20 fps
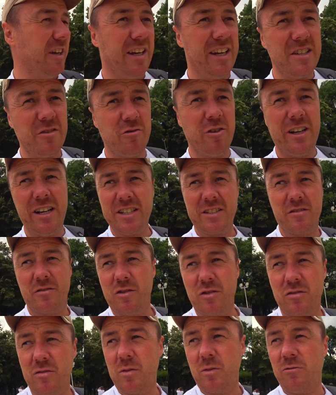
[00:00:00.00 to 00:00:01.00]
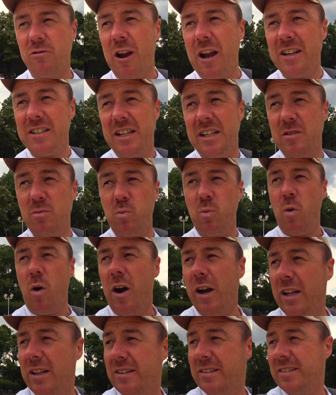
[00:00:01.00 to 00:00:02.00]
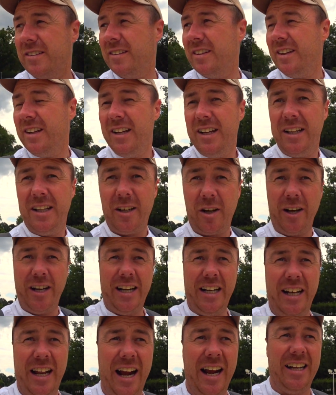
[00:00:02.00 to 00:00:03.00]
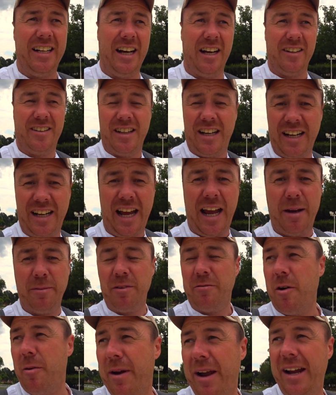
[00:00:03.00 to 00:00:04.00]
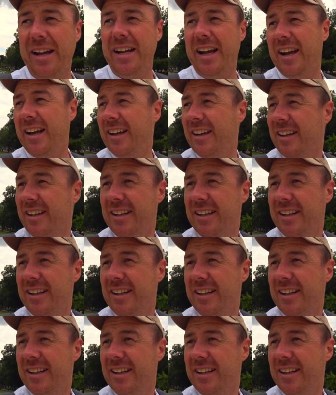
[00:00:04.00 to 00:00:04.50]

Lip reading: History is just crazy. It's wild. Like, I didn't learn that until I came to Romania.